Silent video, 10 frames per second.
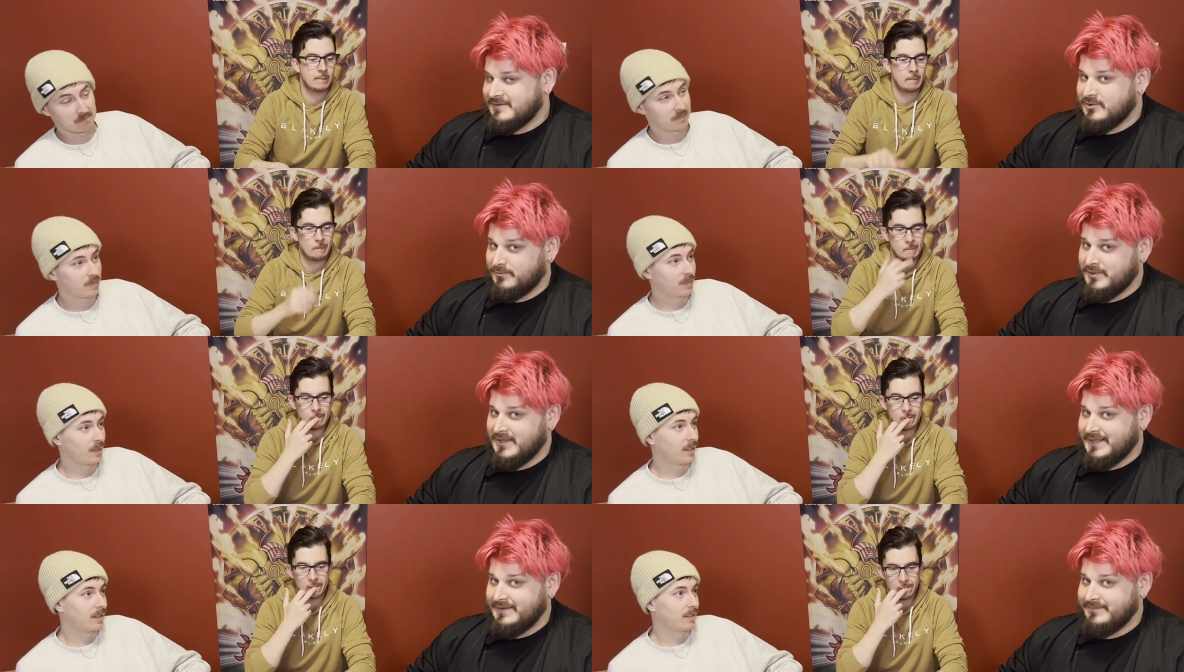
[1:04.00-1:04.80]
Speaker 1: Gold
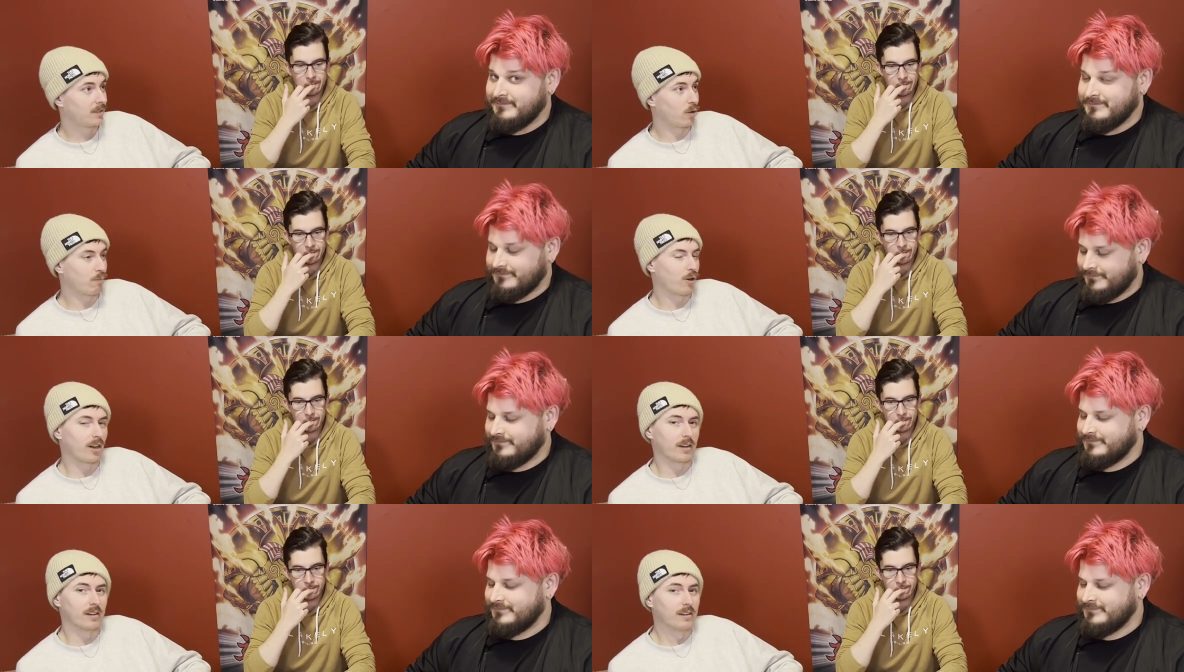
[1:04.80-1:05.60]
Pride. Gold
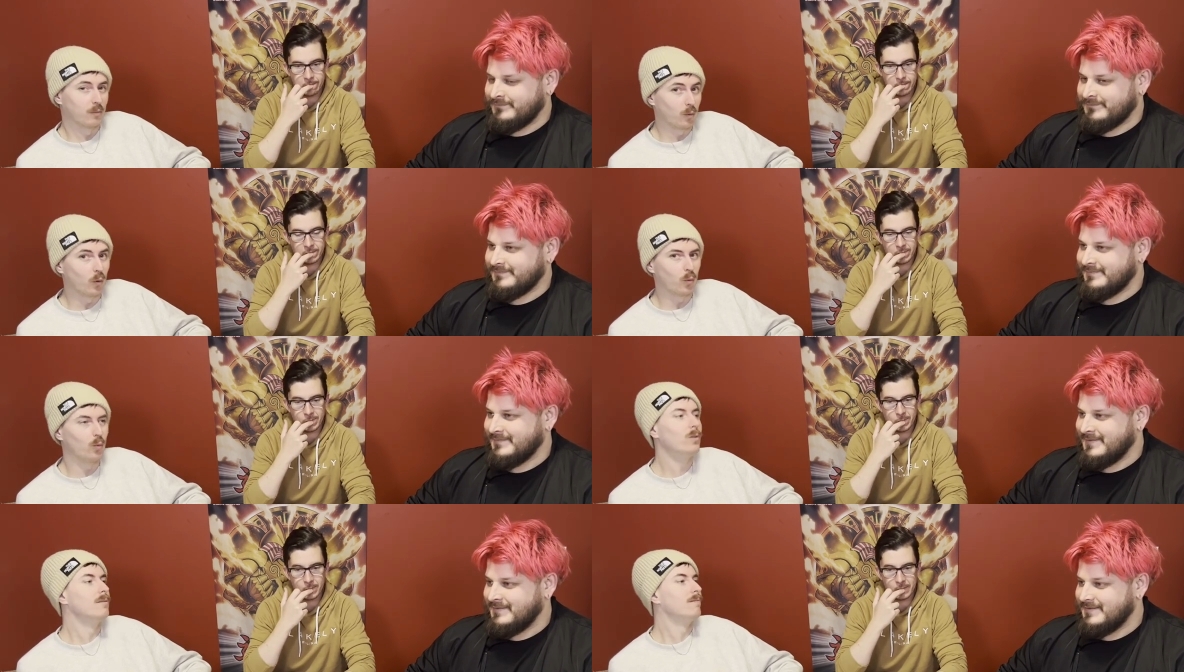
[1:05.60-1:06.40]
Pride.
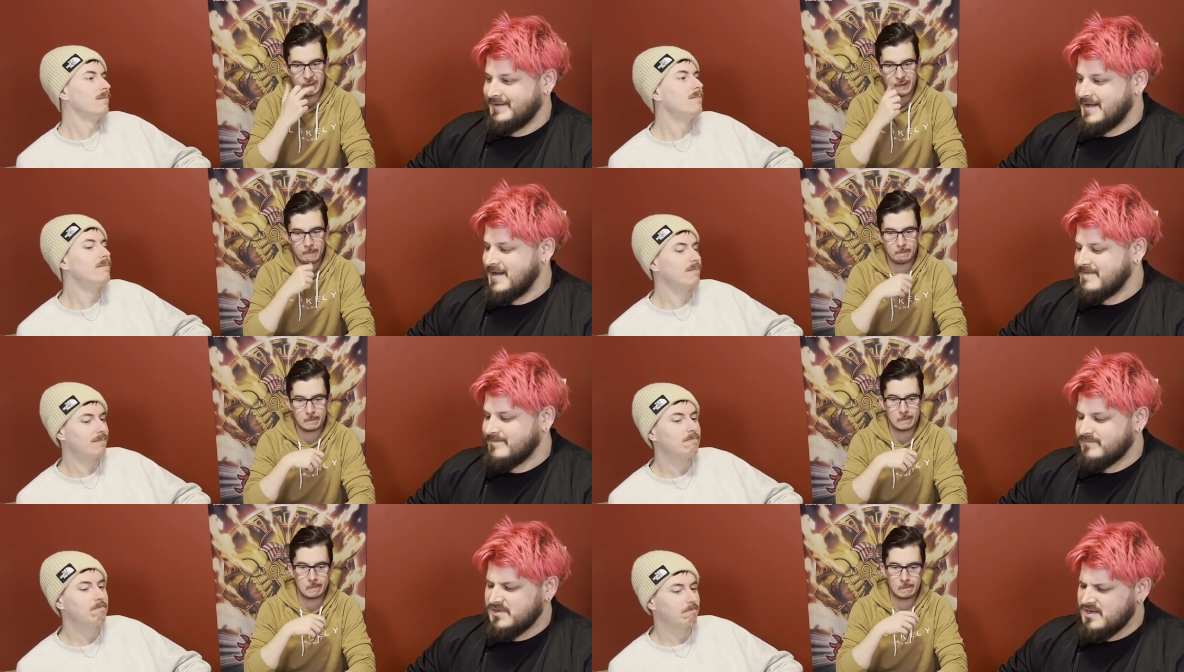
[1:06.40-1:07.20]
Woo!
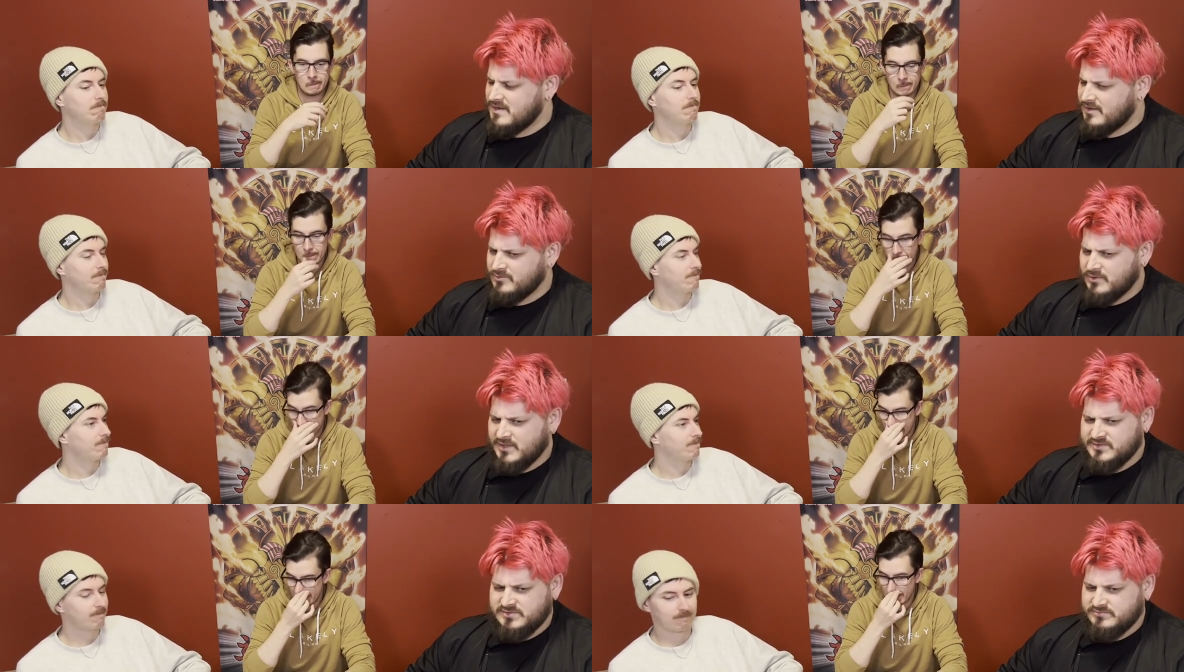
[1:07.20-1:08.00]
Um, yeah,
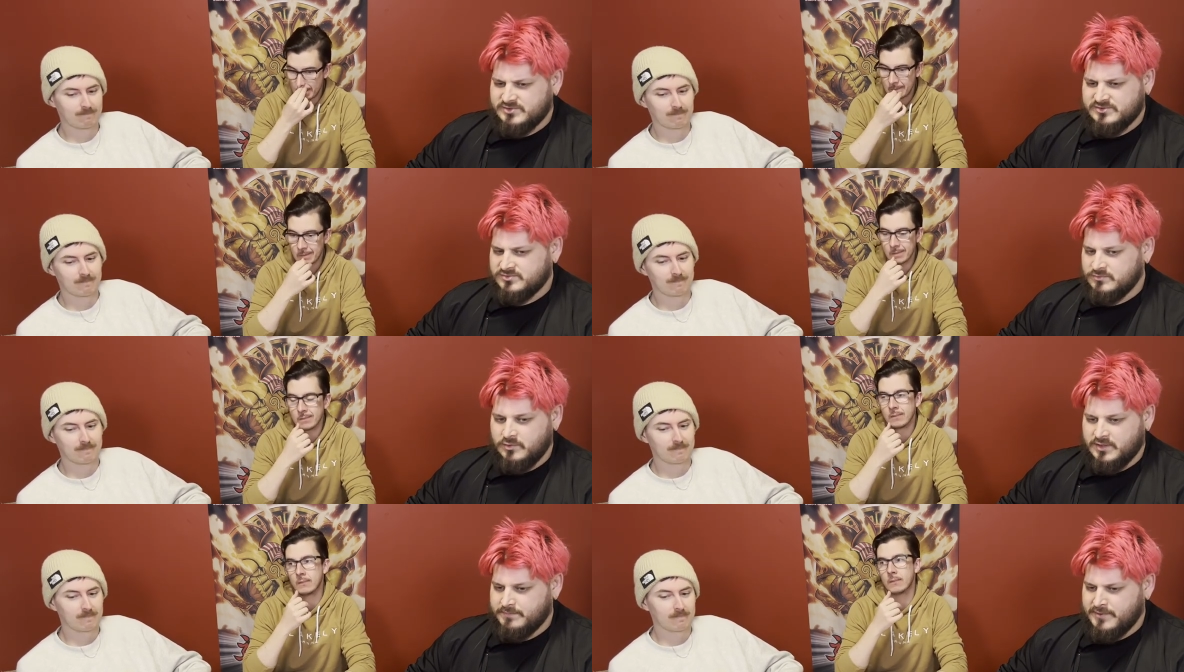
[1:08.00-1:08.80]
otherwise, just
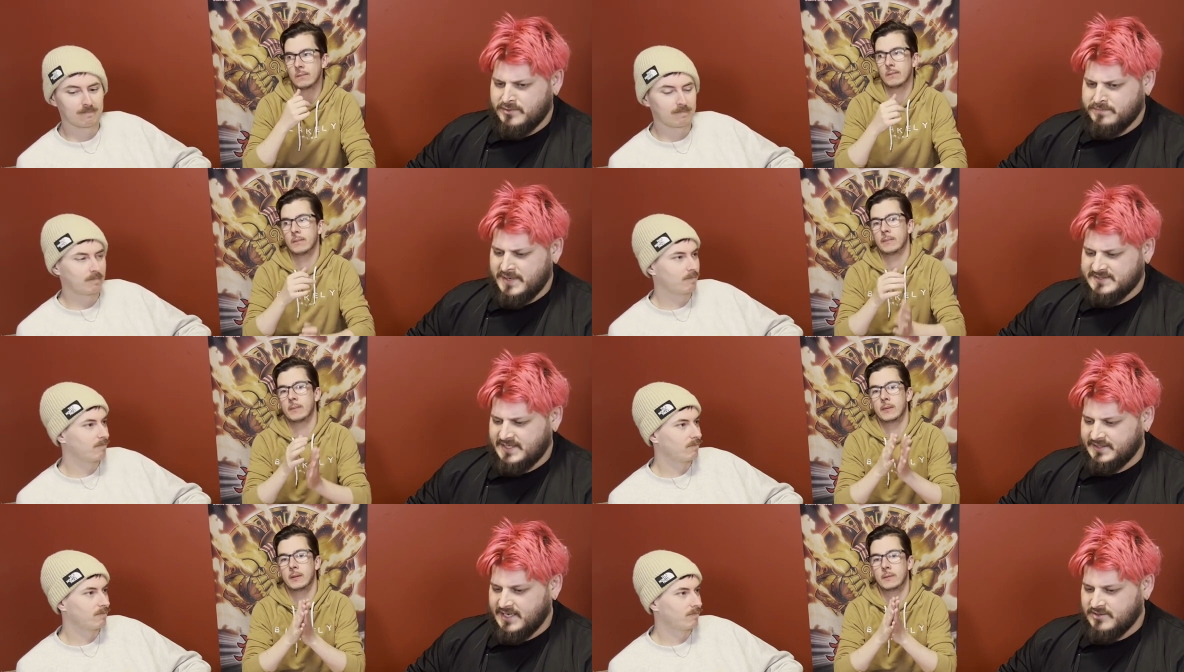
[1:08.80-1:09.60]
looking to piece
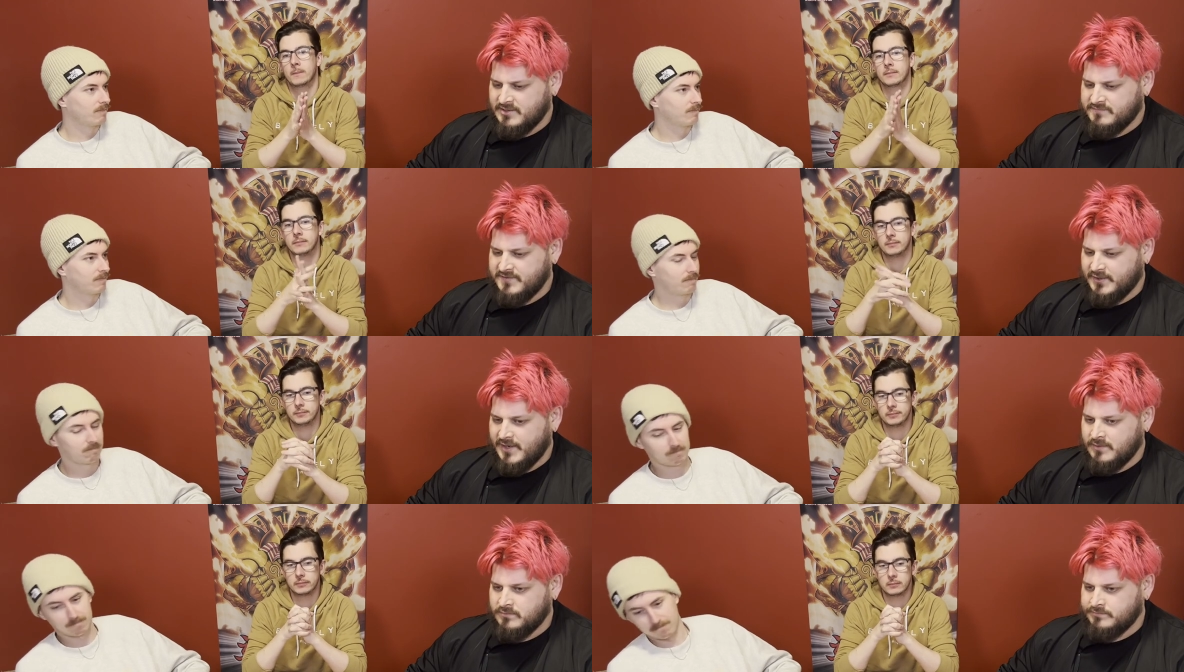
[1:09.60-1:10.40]
that together, figure
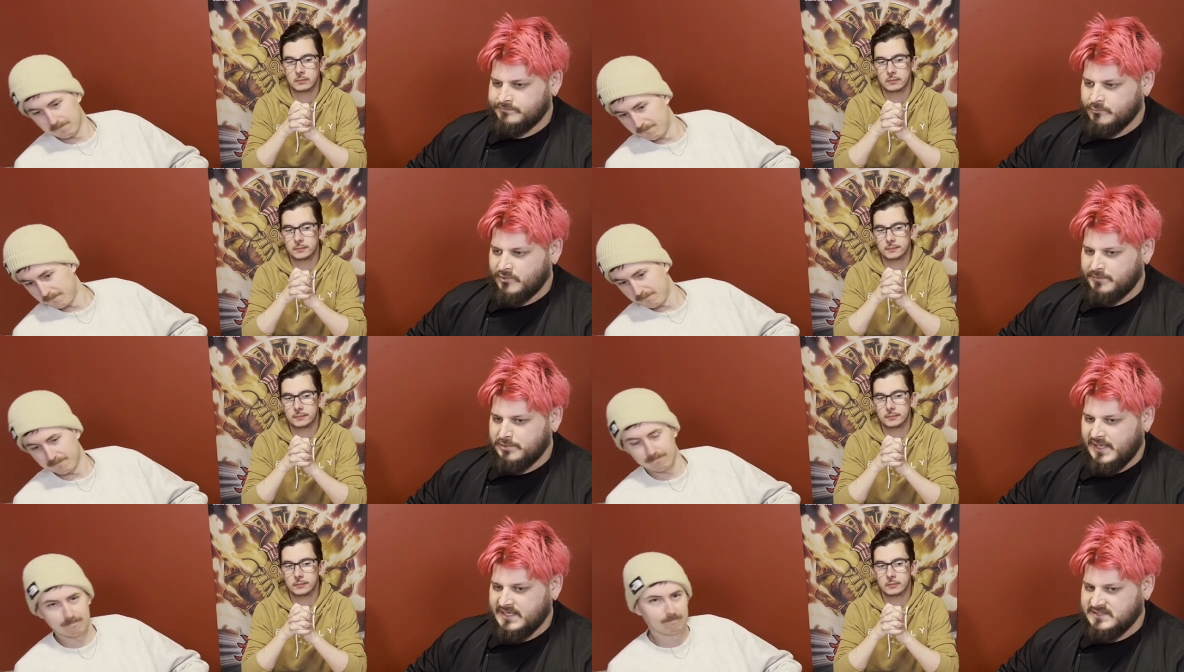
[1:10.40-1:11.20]
out what the
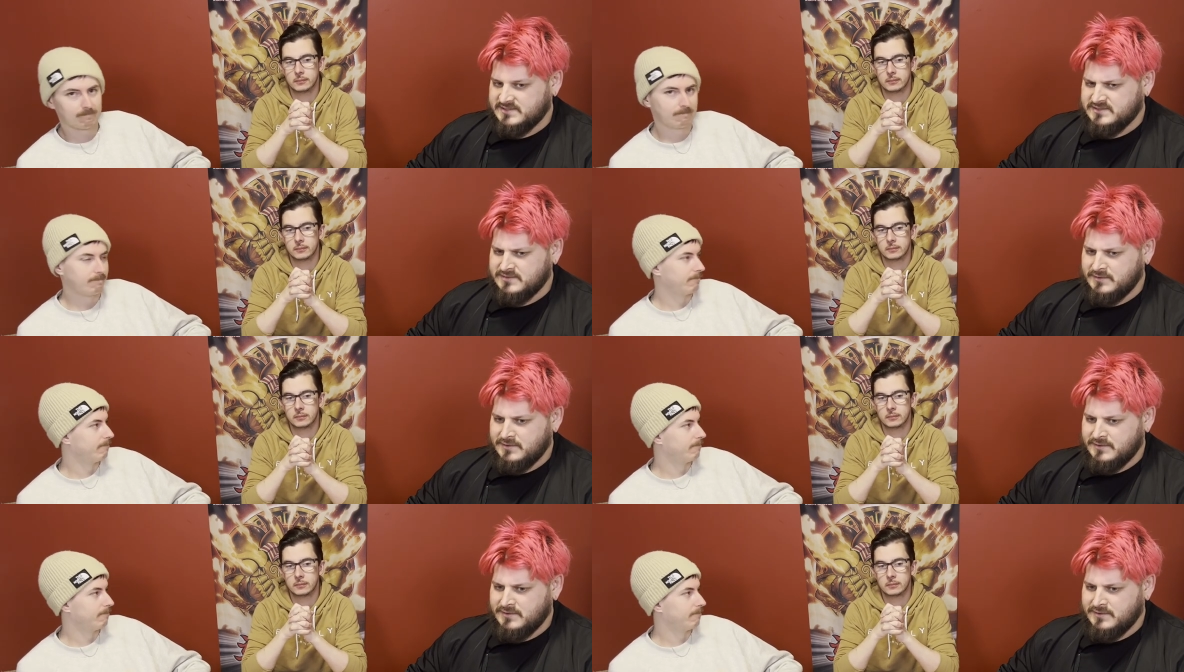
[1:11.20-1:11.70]
play is.